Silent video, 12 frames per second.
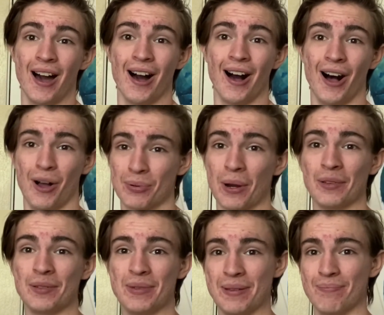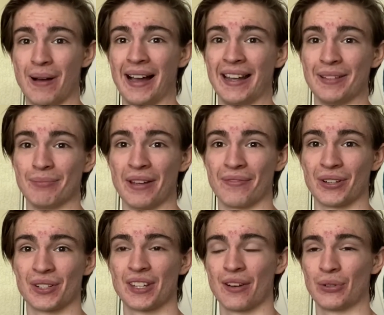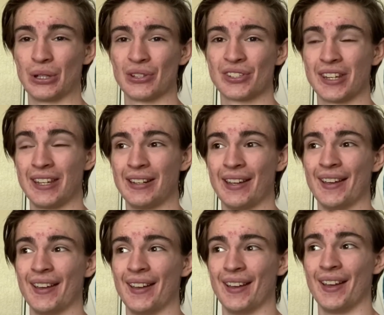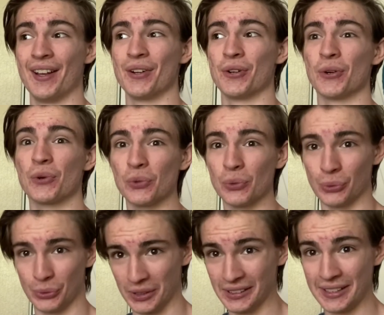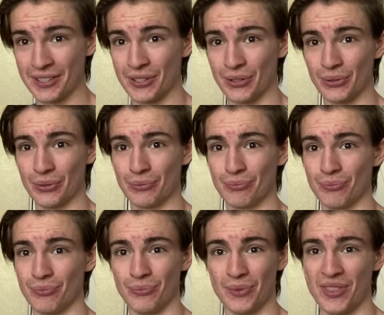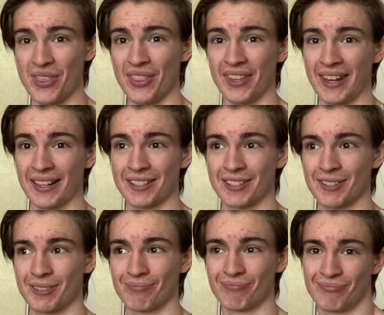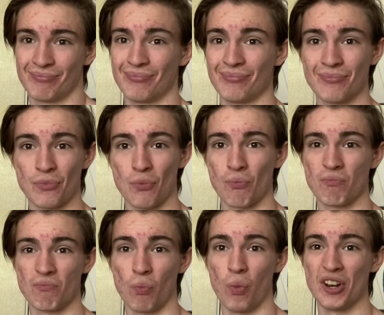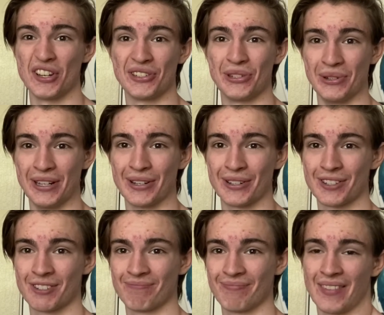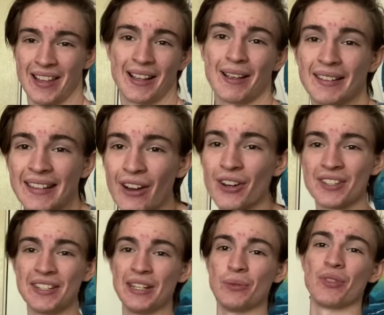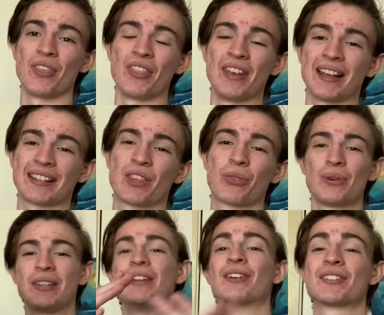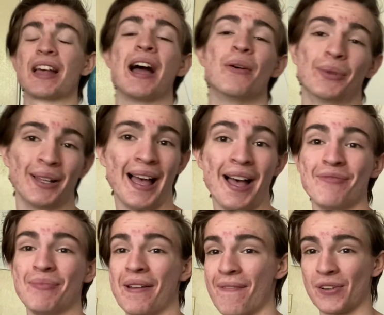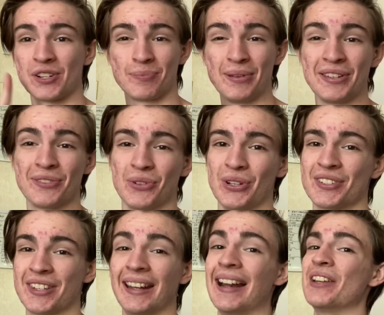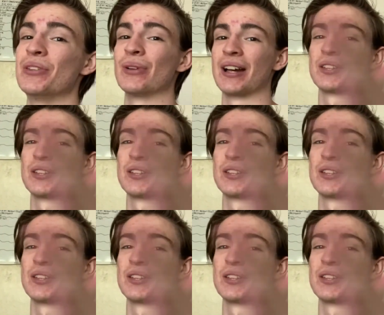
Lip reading: I'll probably be buying my first set of real estate really soon, within the next 1 to 2 years. Guaranteed within the next 3 years, I will have my first piece of real estate and you guys